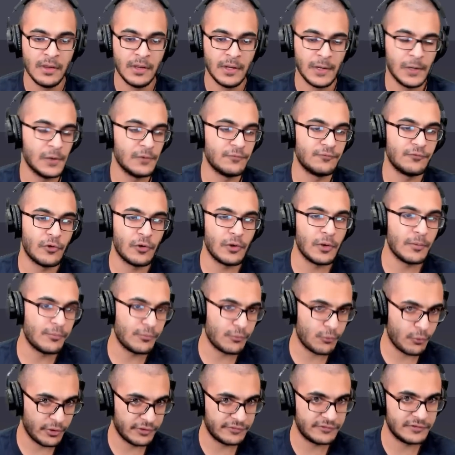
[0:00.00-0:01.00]
Now, follow-up
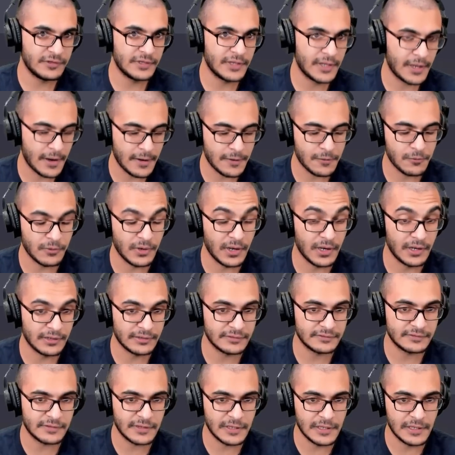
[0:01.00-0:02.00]
question that I could
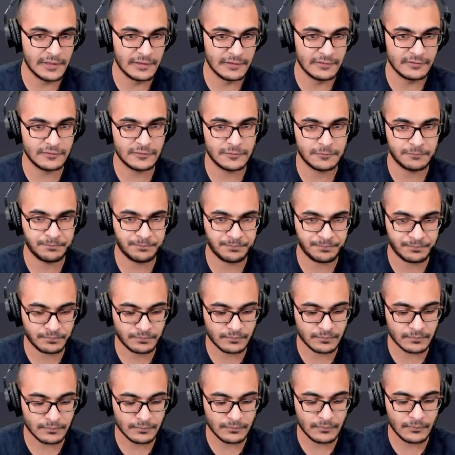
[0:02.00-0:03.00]
ask is,
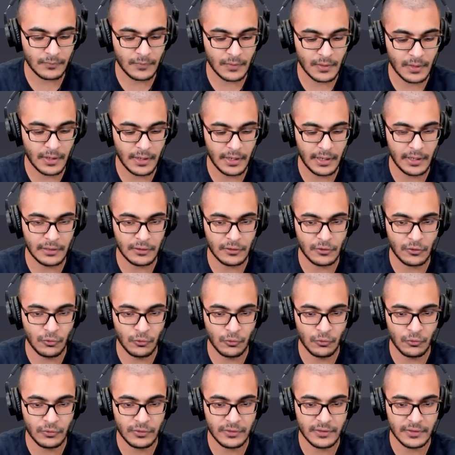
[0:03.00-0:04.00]

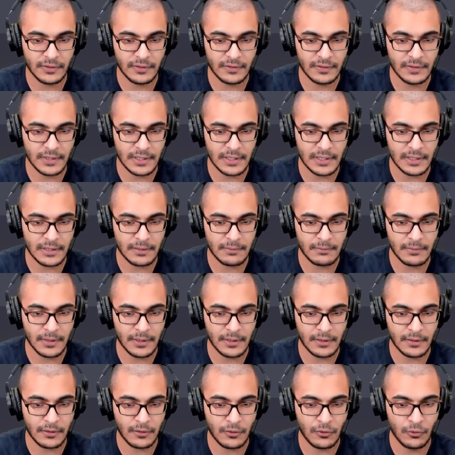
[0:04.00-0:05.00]
encode the
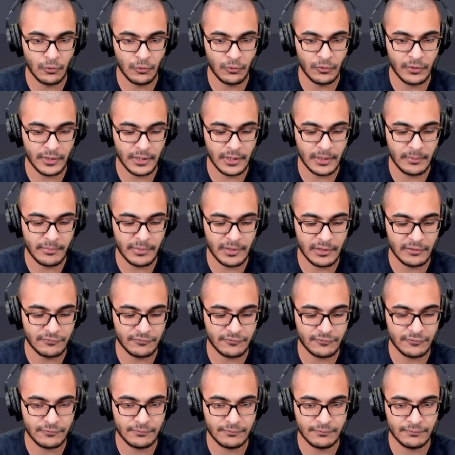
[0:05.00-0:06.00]
code above,